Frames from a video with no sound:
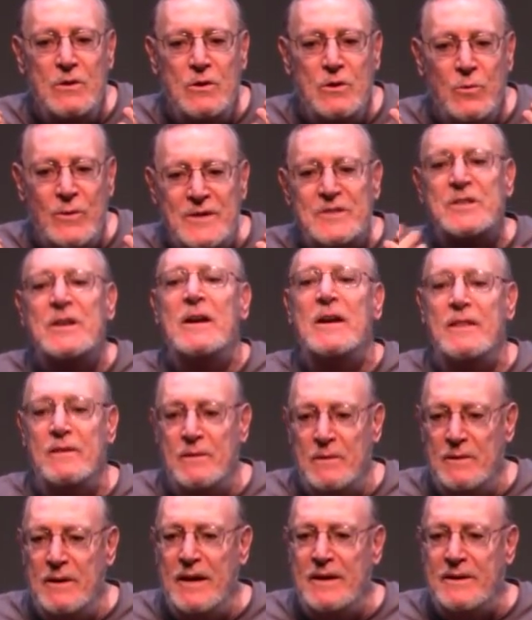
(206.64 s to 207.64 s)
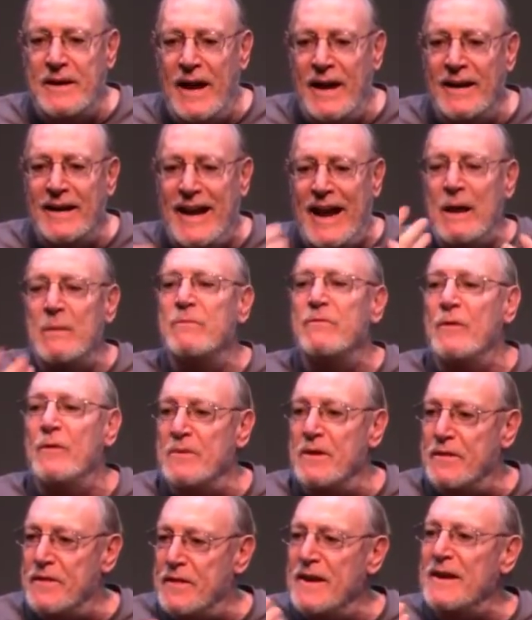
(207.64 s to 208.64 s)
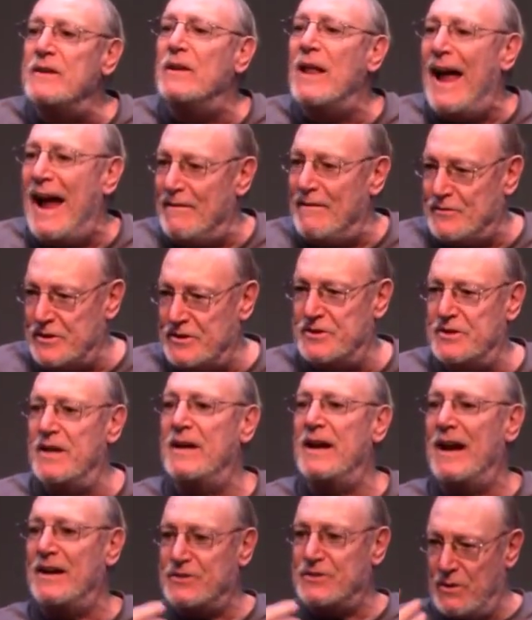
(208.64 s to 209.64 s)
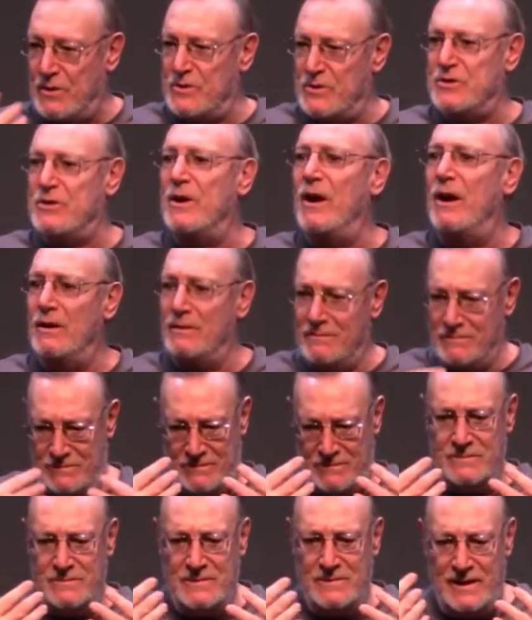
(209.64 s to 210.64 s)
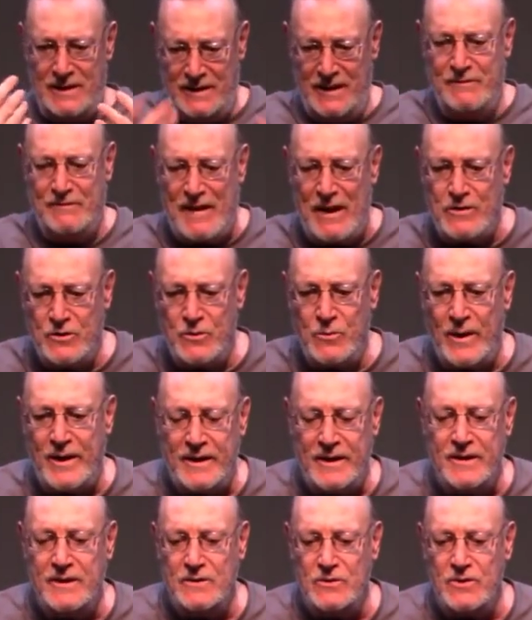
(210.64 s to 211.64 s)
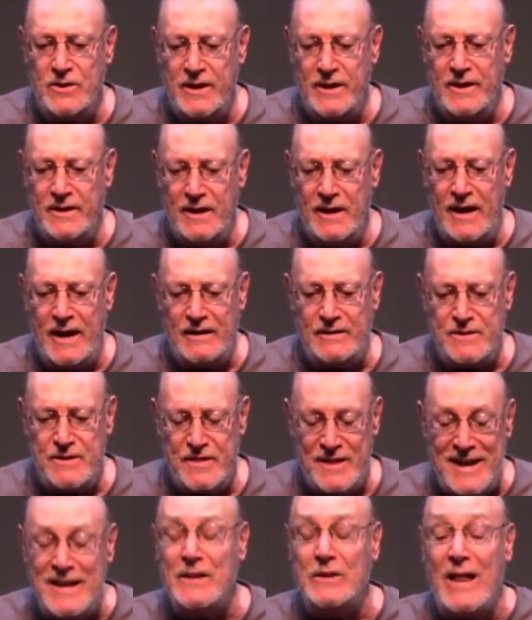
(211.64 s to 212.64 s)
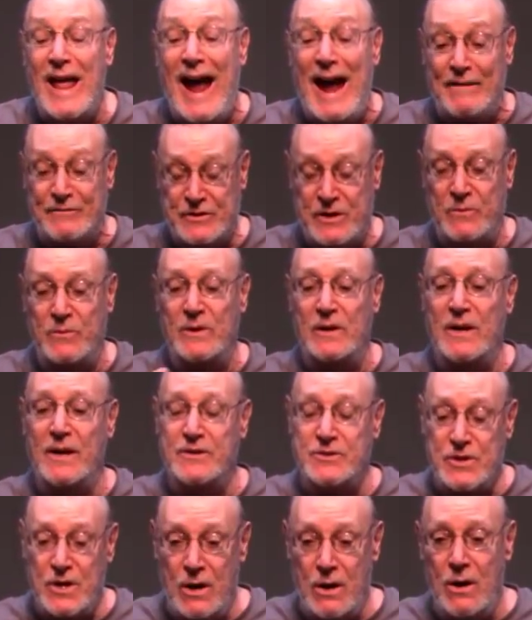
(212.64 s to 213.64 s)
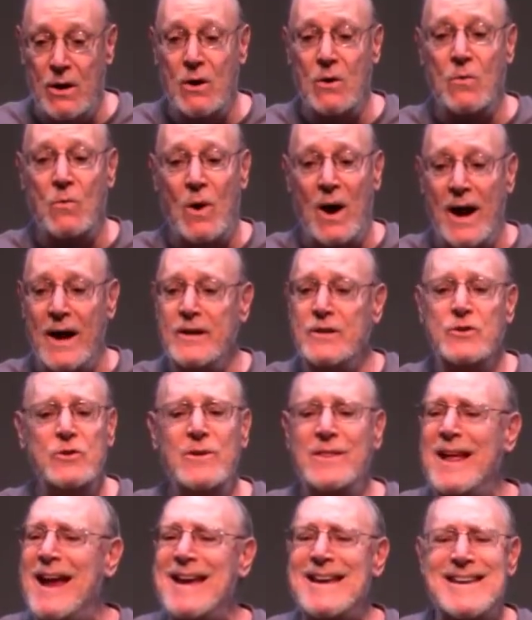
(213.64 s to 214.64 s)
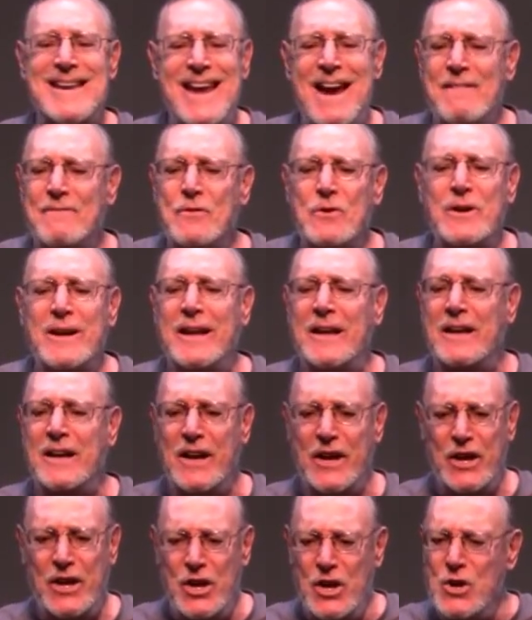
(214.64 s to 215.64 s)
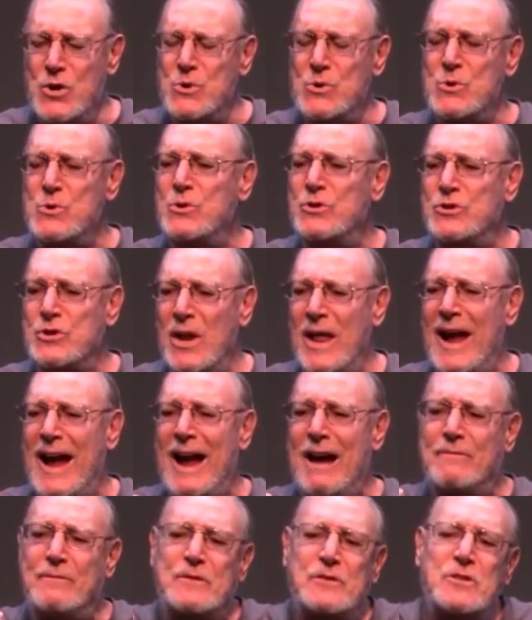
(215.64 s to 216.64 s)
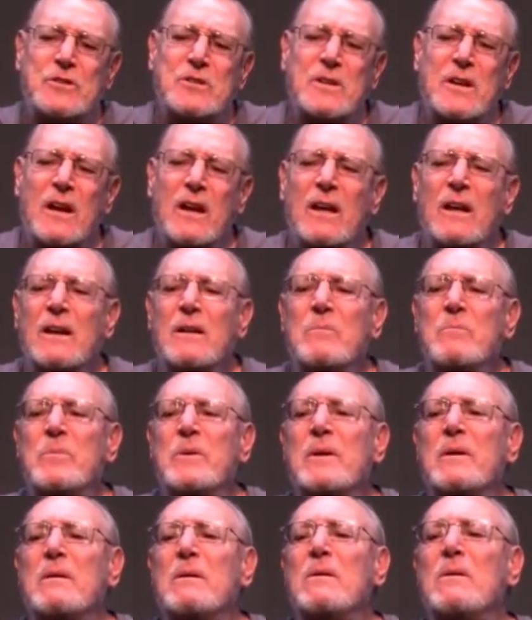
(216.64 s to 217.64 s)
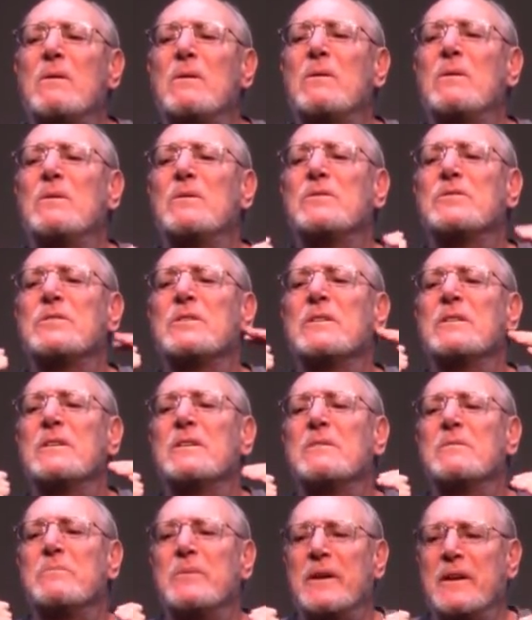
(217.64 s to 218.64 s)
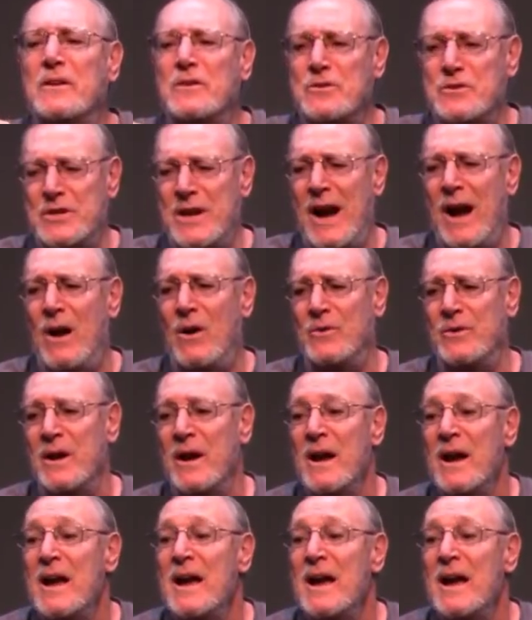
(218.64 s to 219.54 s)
reason it kind of came from the think laughs is that as I was evaluating and looking at think laughs, I realized, oh, why do they never get a huge laugh? It just kind of builds and then peters out.